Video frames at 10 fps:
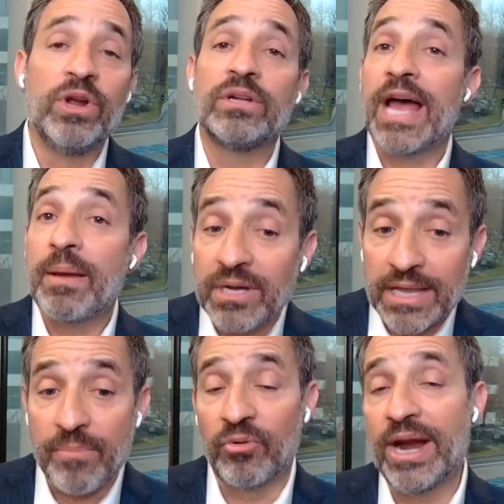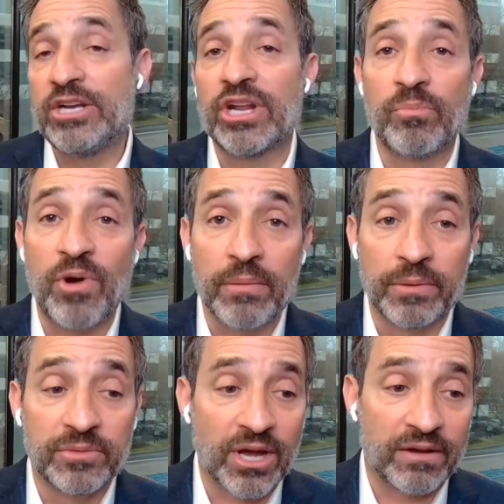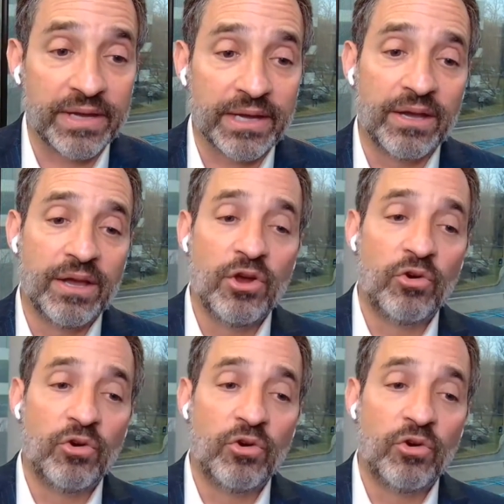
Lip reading: real-time collaboration and problem solving,